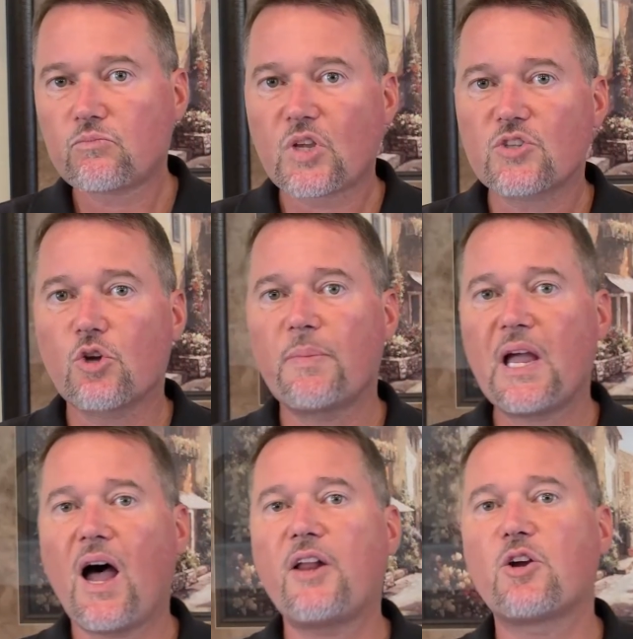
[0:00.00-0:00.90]
So
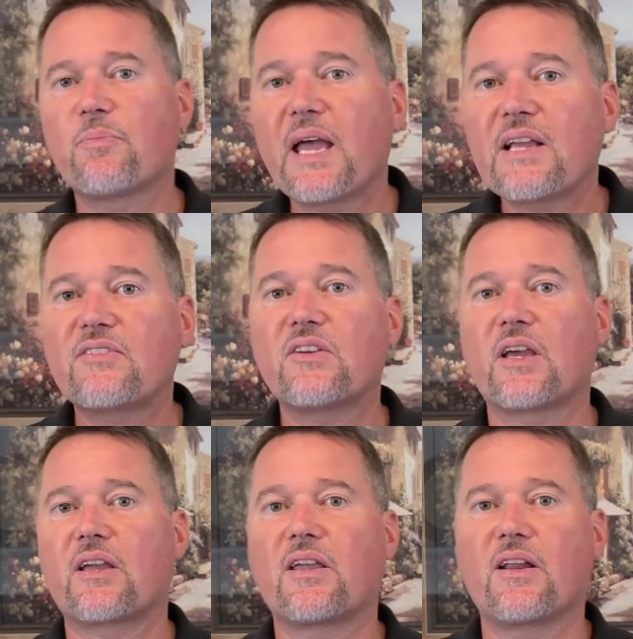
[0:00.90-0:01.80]
beyond your
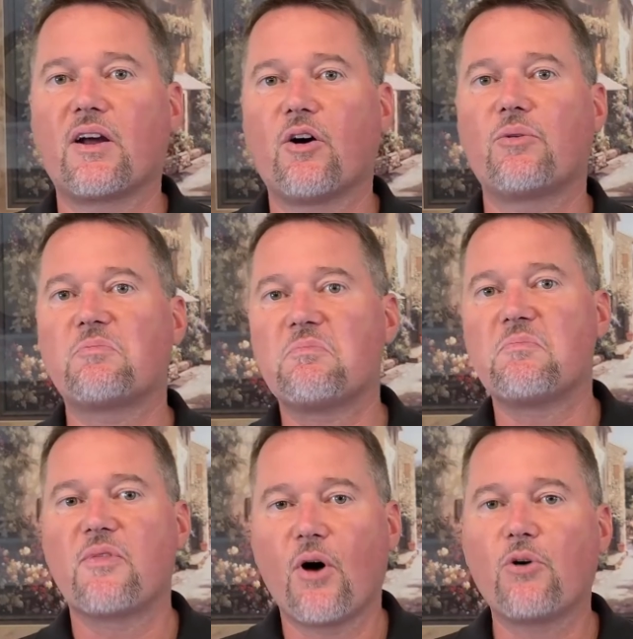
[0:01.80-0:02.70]
basic,
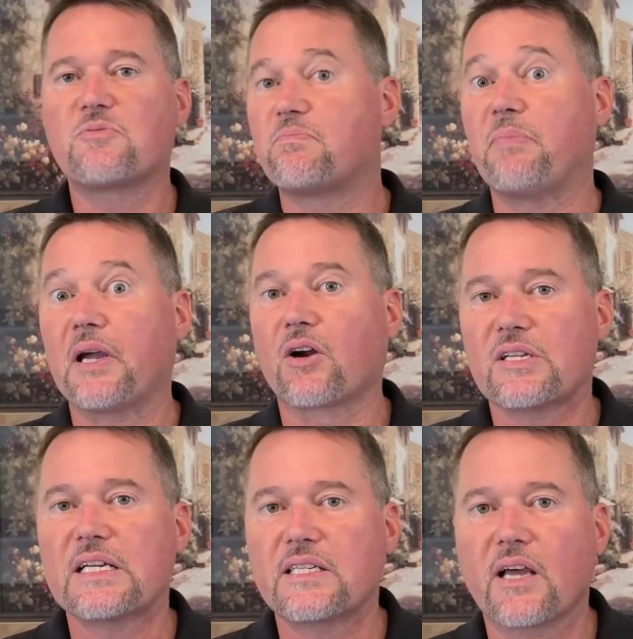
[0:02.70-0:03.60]
those bigger
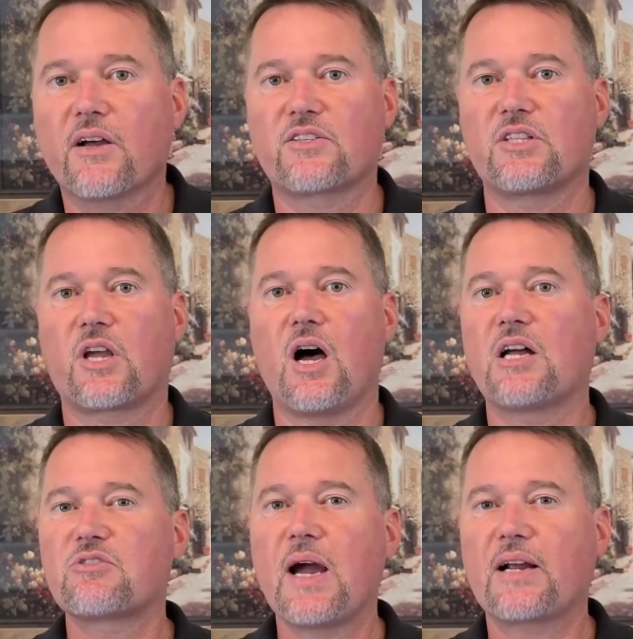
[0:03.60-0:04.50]
details in the
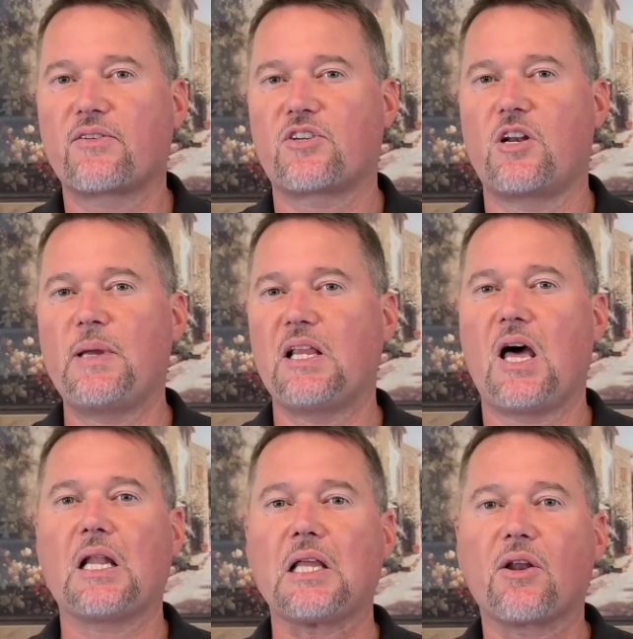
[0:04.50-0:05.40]
contract, there's going to be a
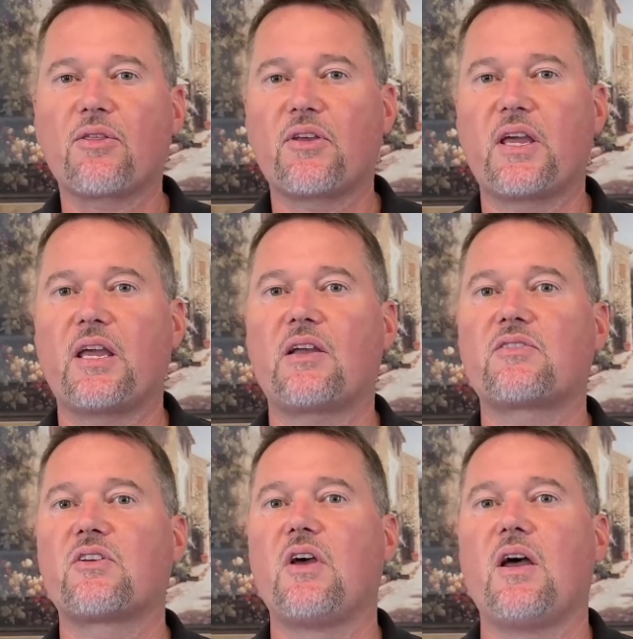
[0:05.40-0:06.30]
lot of little things,